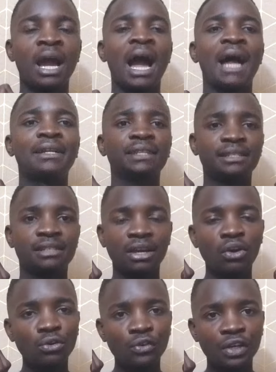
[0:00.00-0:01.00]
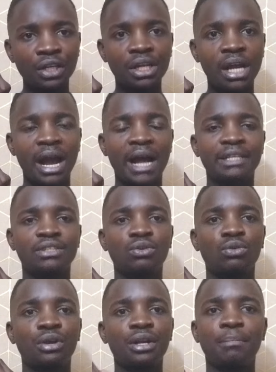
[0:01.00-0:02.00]
And the second reading has
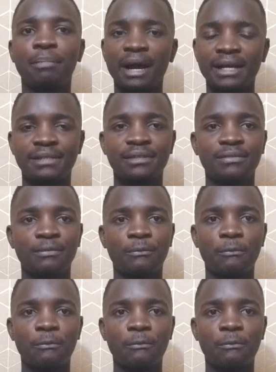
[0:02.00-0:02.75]
already passed,